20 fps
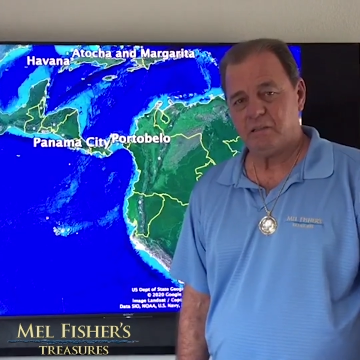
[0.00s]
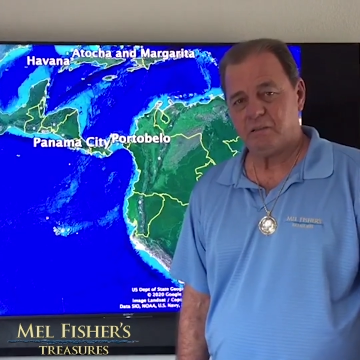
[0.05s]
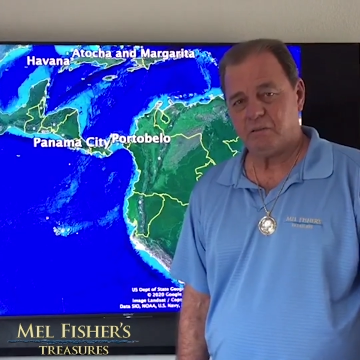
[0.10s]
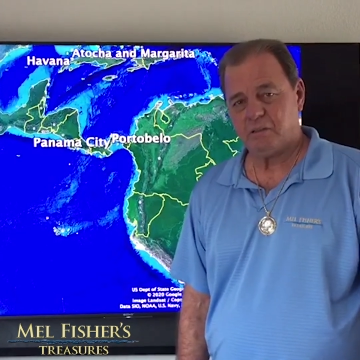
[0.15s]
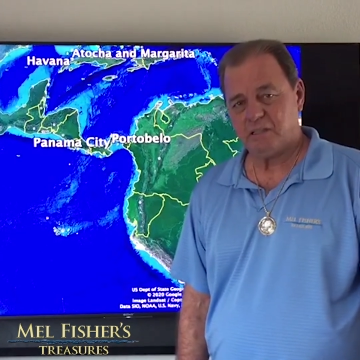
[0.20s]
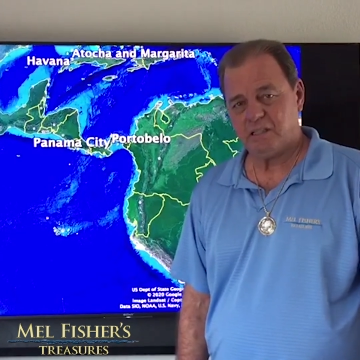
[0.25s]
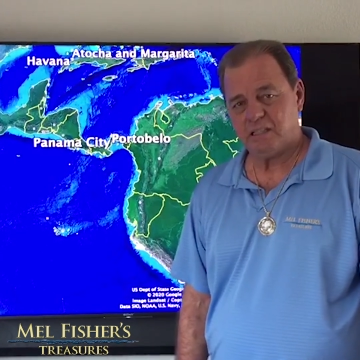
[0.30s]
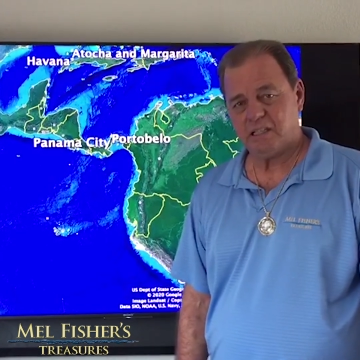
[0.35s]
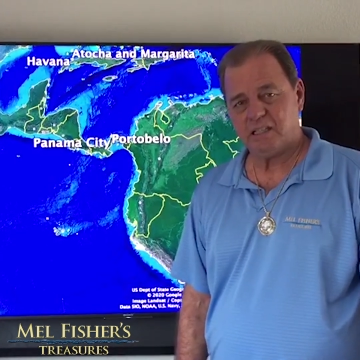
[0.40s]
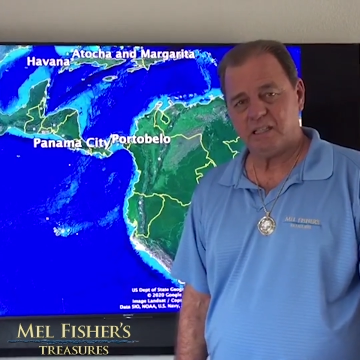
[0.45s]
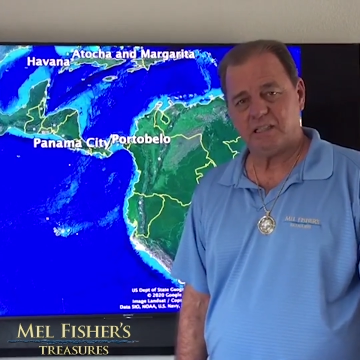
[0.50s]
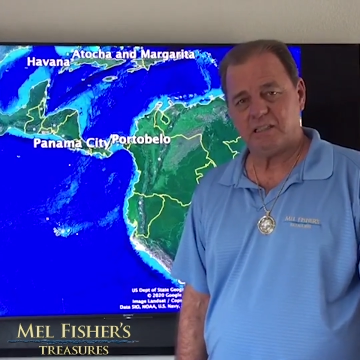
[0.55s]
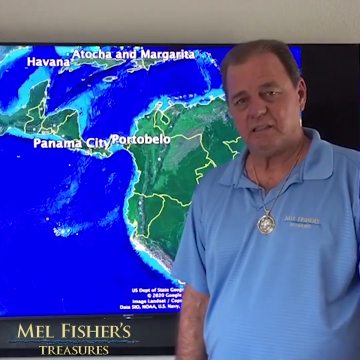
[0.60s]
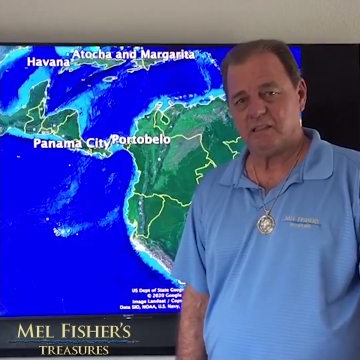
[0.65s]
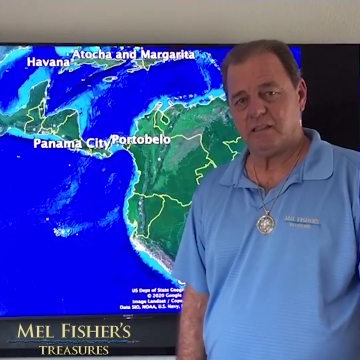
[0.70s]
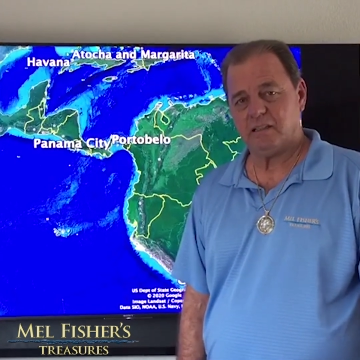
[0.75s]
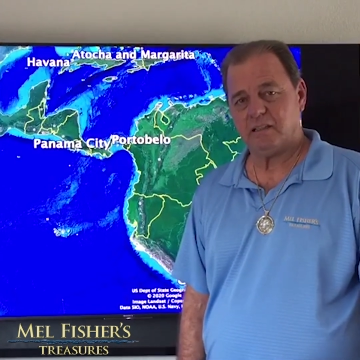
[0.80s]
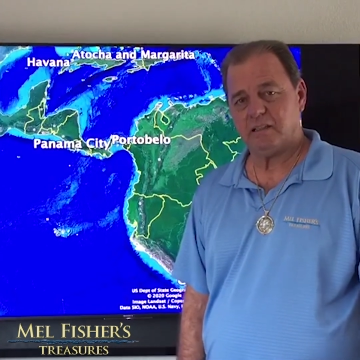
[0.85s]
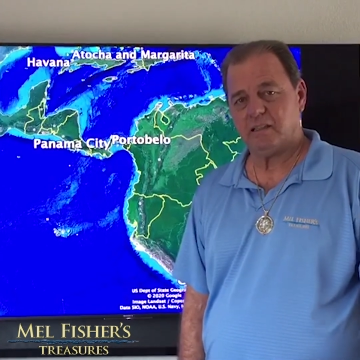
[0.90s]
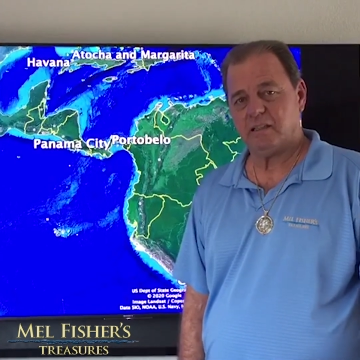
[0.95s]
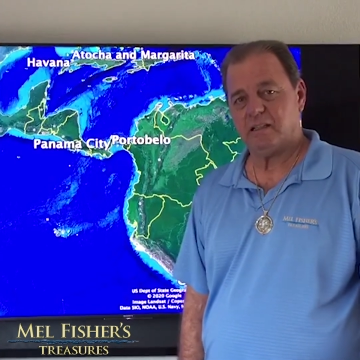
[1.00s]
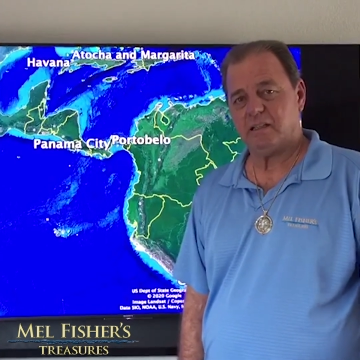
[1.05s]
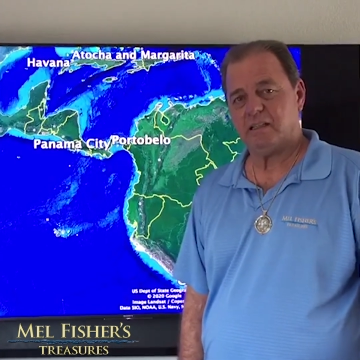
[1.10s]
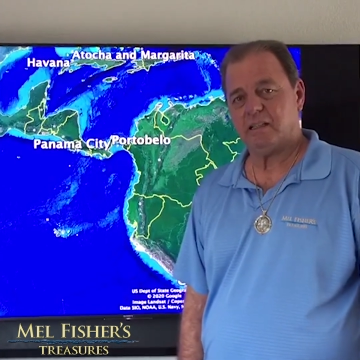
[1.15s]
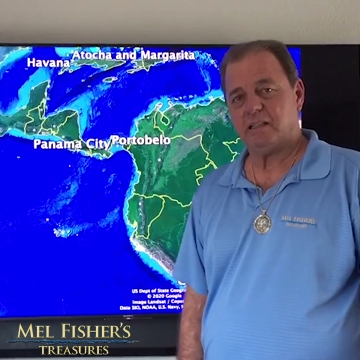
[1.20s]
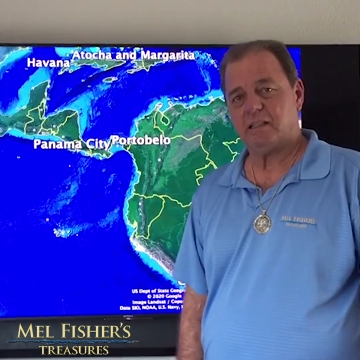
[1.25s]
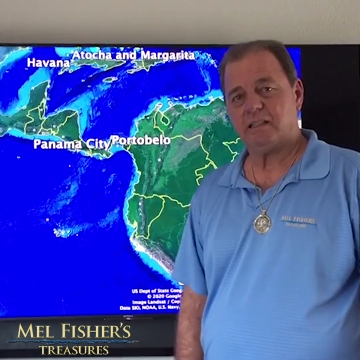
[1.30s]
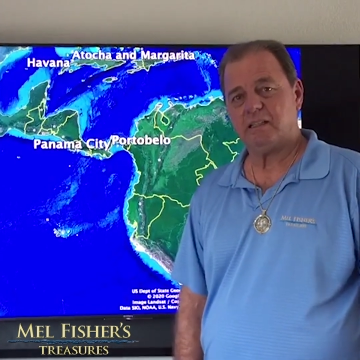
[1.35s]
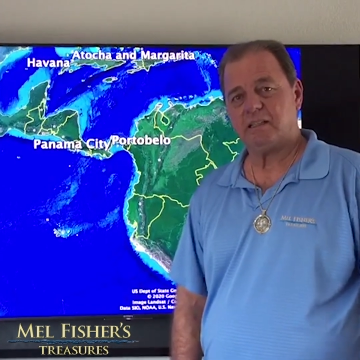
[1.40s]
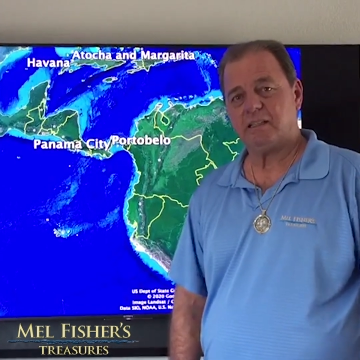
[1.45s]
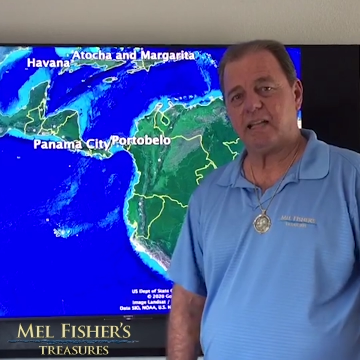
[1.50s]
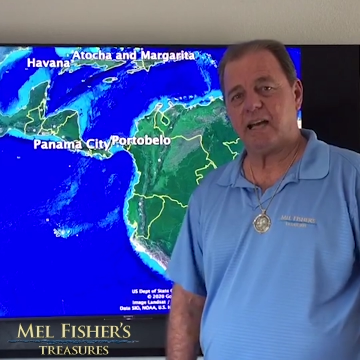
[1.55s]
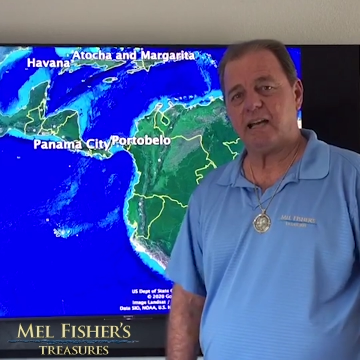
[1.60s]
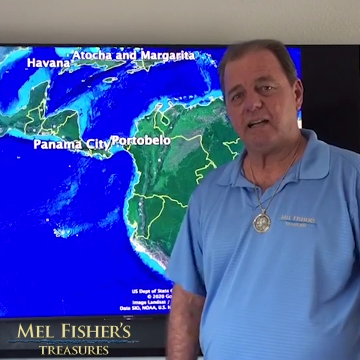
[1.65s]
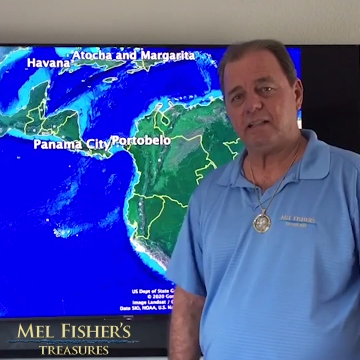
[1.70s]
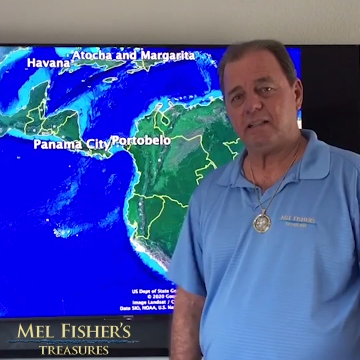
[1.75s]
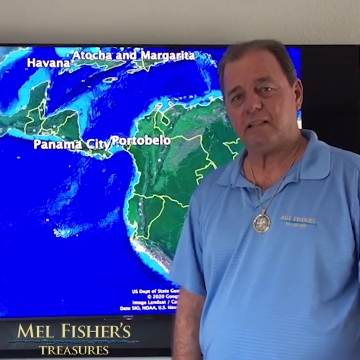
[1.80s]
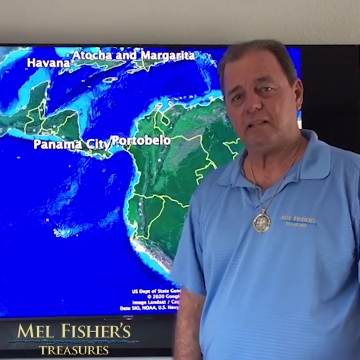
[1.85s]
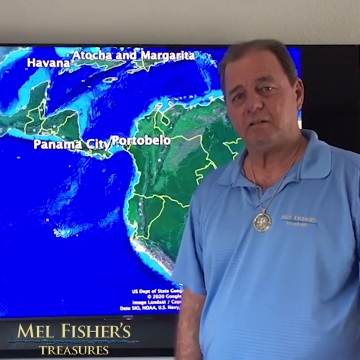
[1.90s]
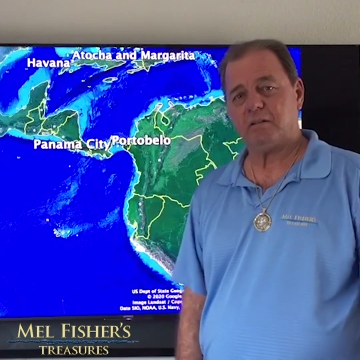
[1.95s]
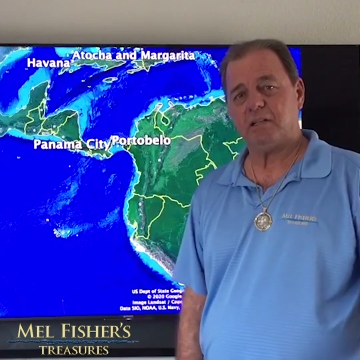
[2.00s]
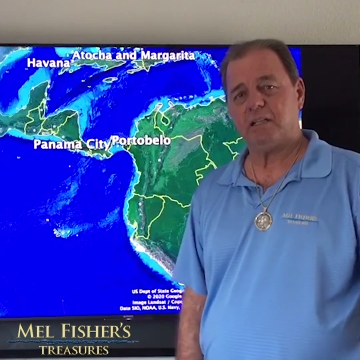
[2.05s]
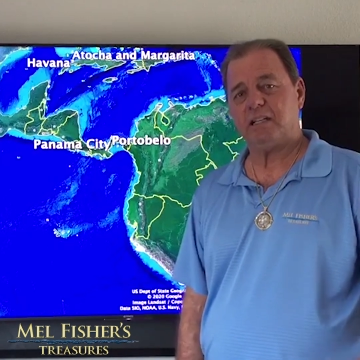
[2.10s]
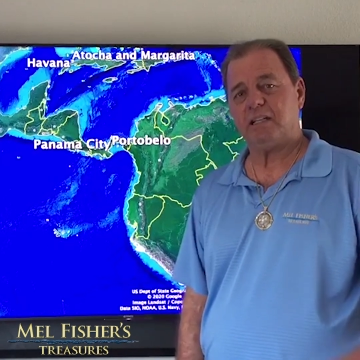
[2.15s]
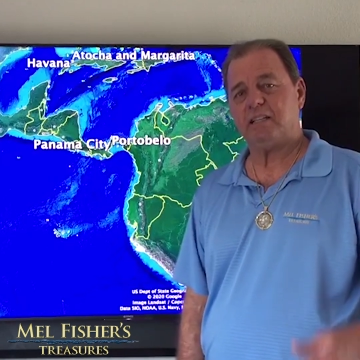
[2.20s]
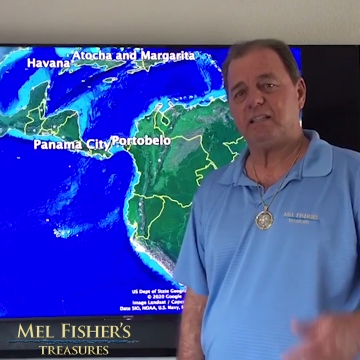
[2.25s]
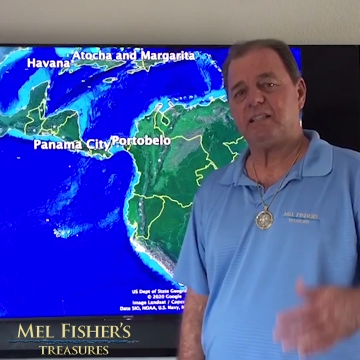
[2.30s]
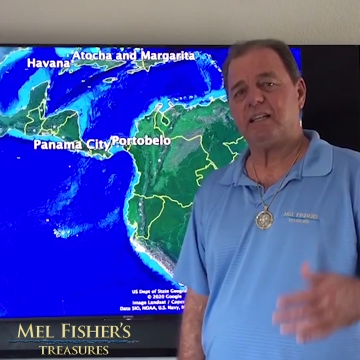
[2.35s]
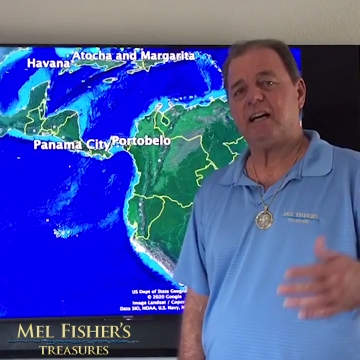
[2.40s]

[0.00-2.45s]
We dug literally